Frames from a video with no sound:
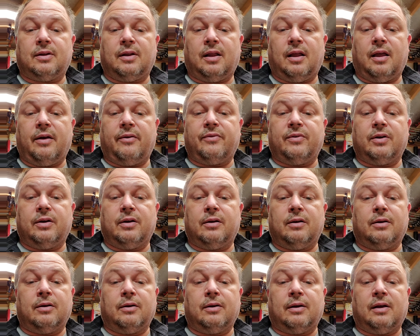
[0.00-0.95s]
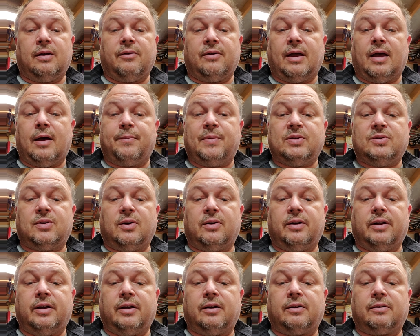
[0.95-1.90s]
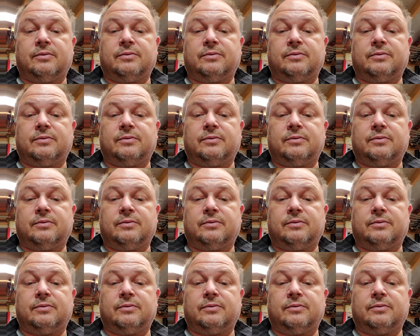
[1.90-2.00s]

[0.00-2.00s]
have a happy turning.